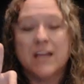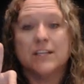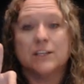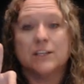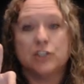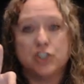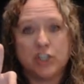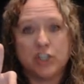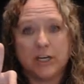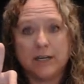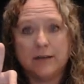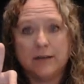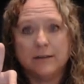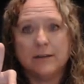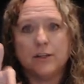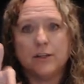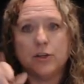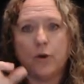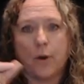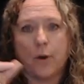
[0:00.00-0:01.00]
G,
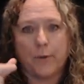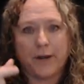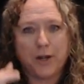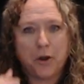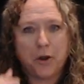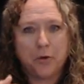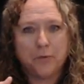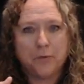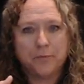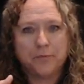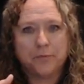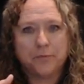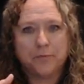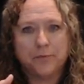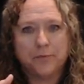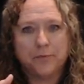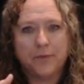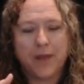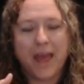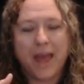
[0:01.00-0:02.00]
you already know.
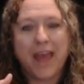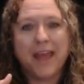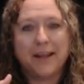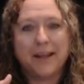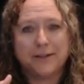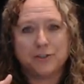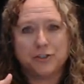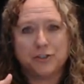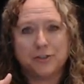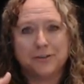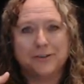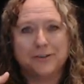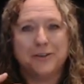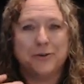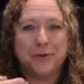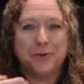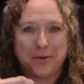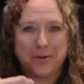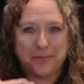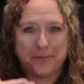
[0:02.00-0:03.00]
H,
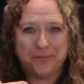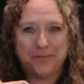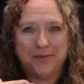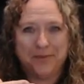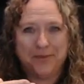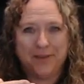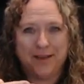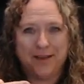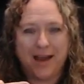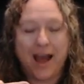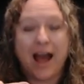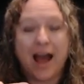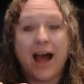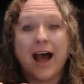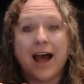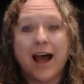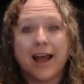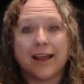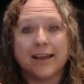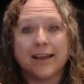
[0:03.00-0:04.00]
you know.
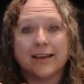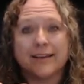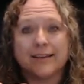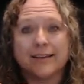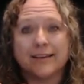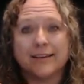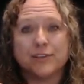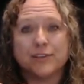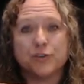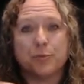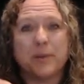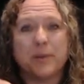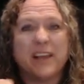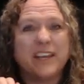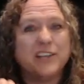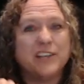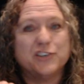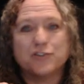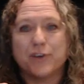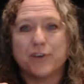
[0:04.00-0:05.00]
I is your
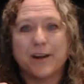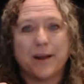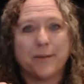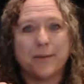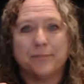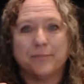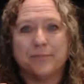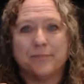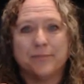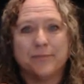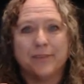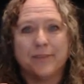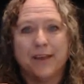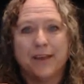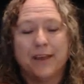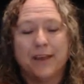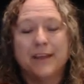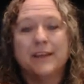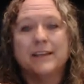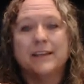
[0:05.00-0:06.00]
pinky straight up.
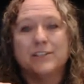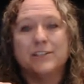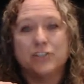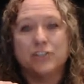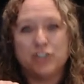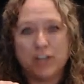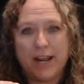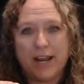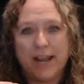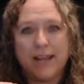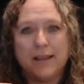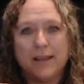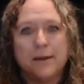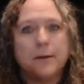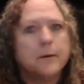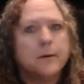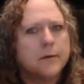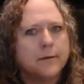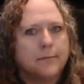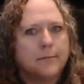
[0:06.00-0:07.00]
J,
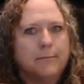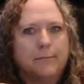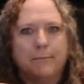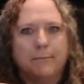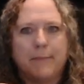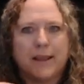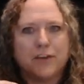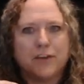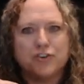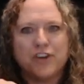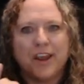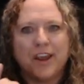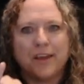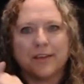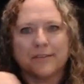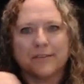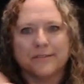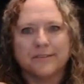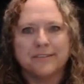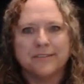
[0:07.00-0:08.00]
make a J.
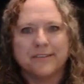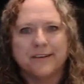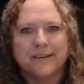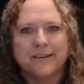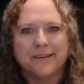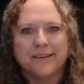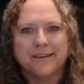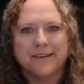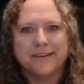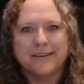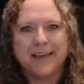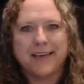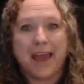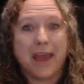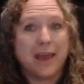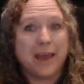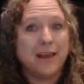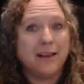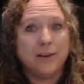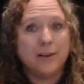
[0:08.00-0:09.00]

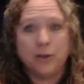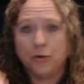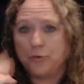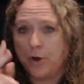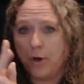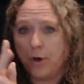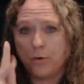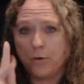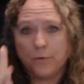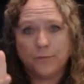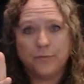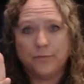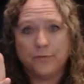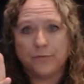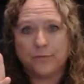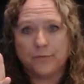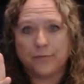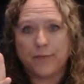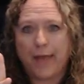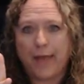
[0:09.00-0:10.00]
K, you know.
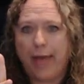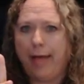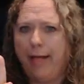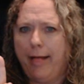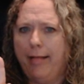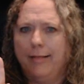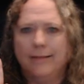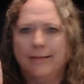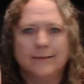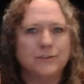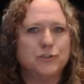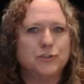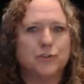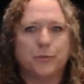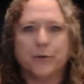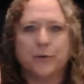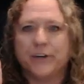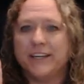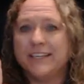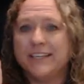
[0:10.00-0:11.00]
L,
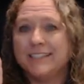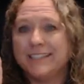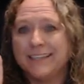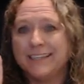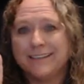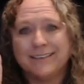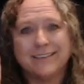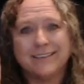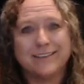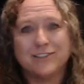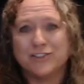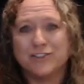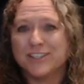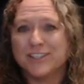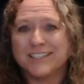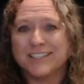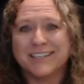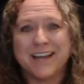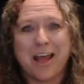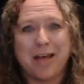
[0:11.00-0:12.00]
super easy. It's
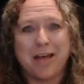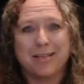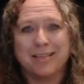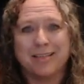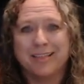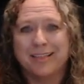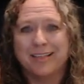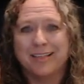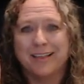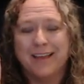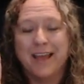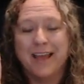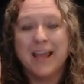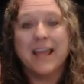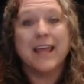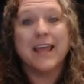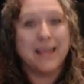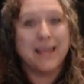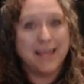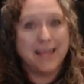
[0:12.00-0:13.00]
just an L.
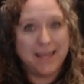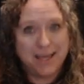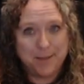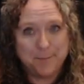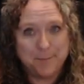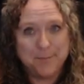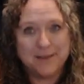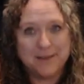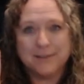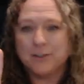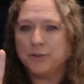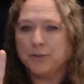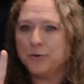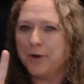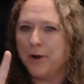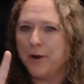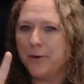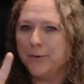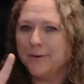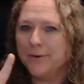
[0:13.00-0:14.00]
M, you
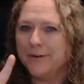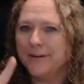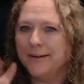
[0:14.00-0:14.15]
know.